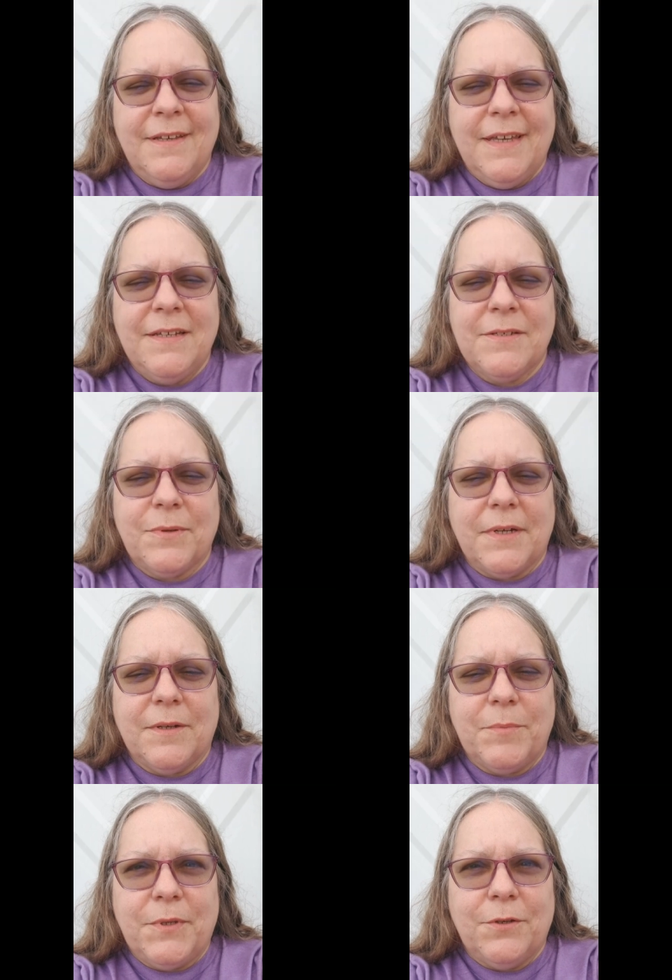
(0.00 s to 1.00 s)
He has
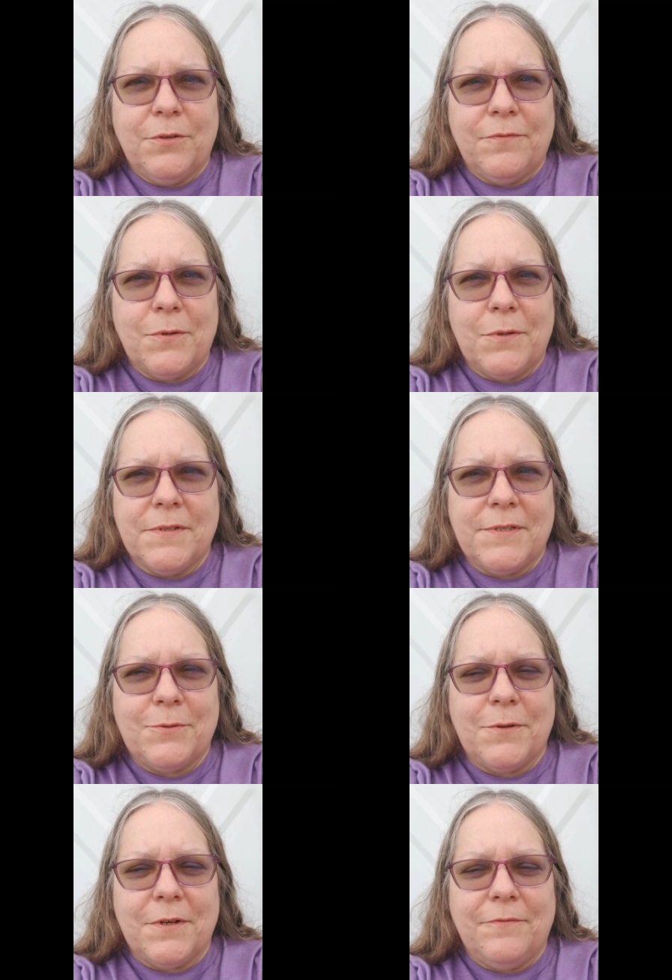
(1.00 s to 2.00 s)
written a beautiful
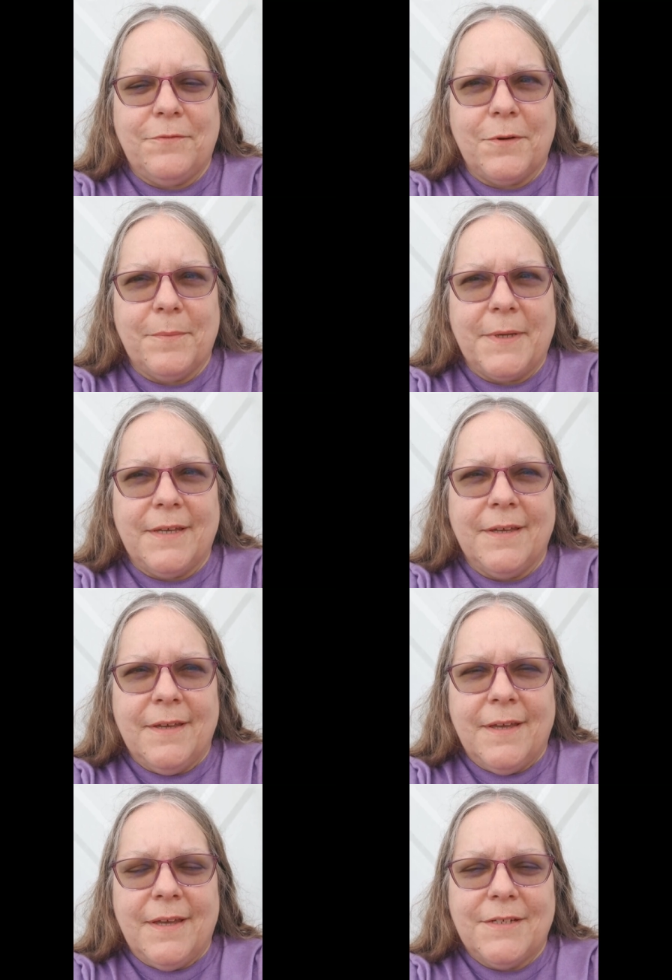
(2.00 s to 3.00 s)
story for me
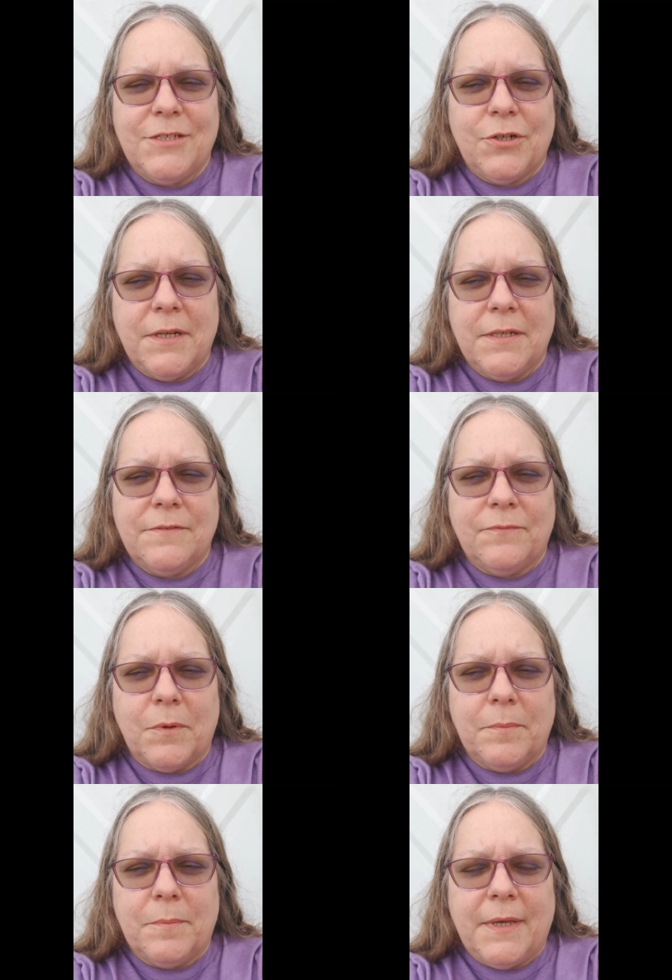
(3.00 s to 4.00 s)
and has
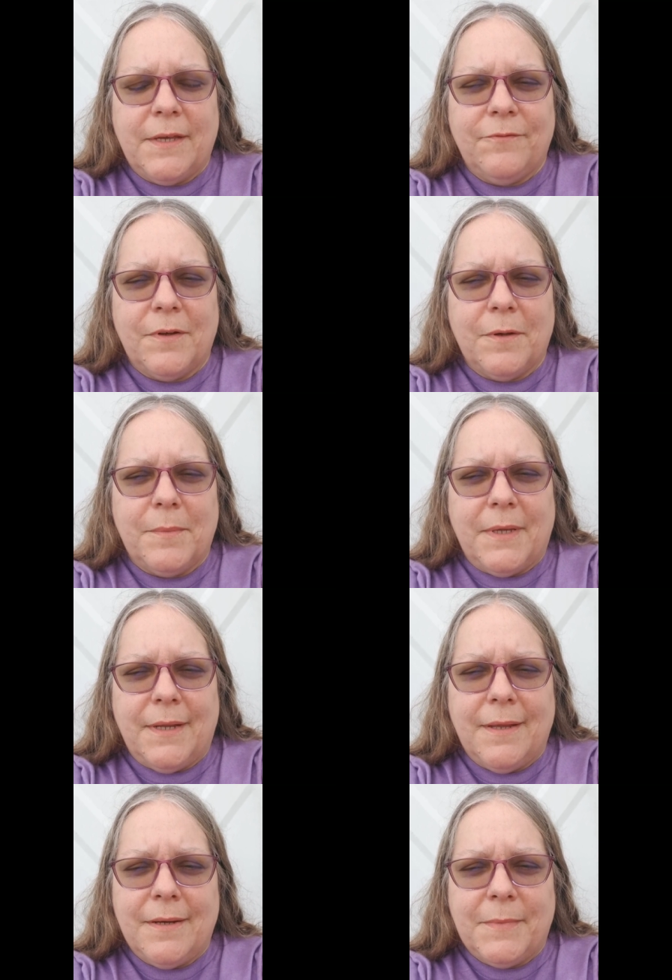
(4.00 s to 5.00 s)
transformed me from an
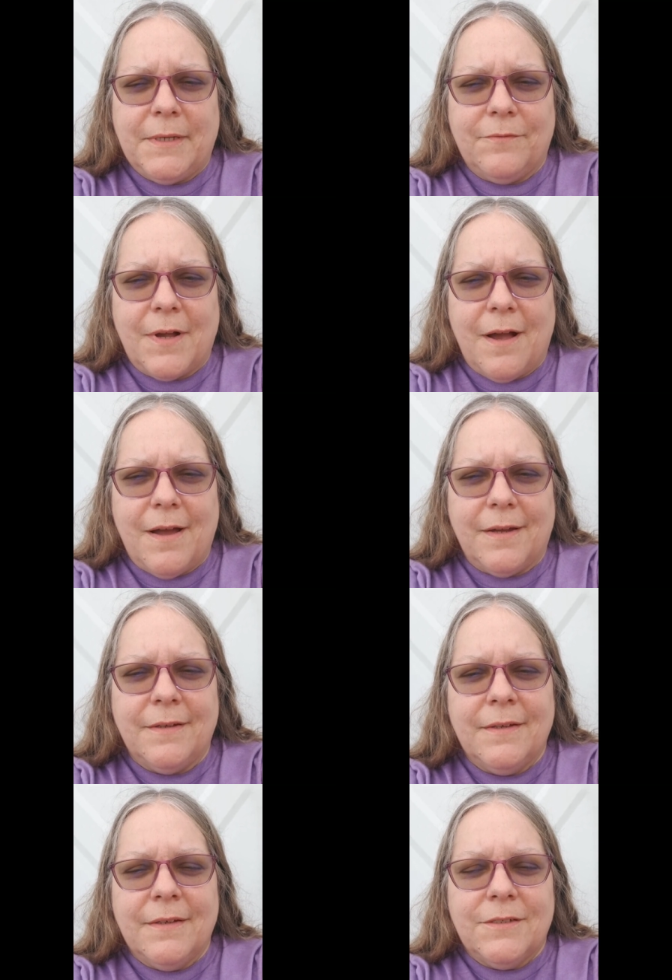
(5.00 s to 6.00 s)
enemy of God
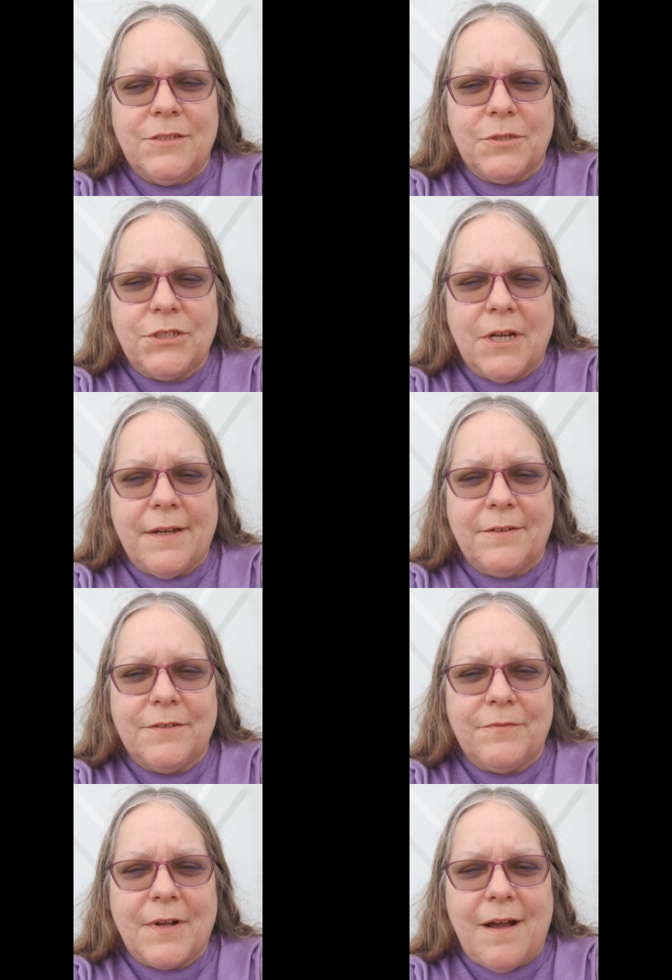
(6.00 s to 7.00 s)
to a child
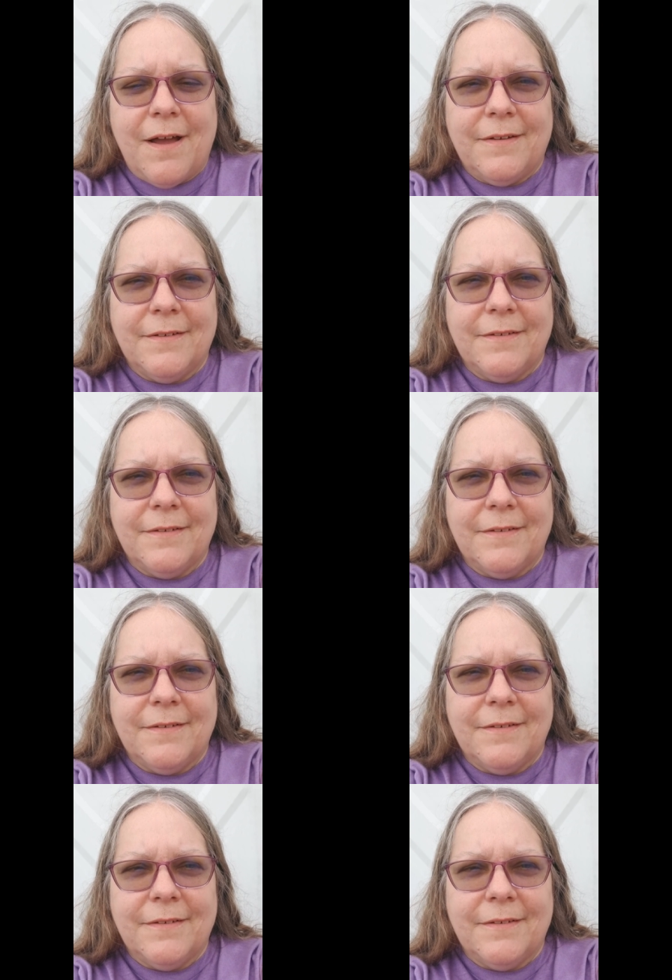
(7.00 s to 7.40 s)
of God.